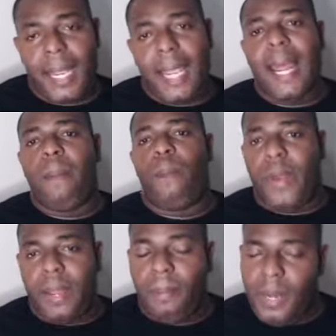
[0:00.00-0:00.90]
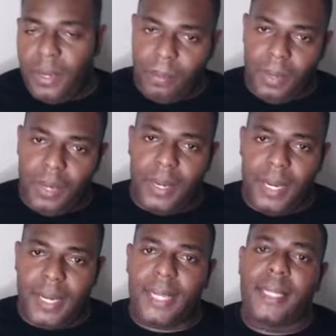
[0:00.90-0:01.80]
and I brand
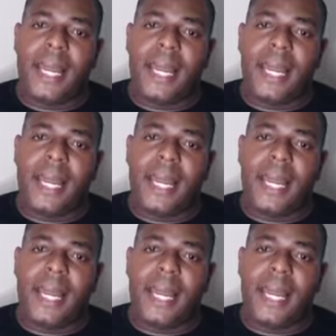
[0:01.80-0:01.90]
Millionairetek.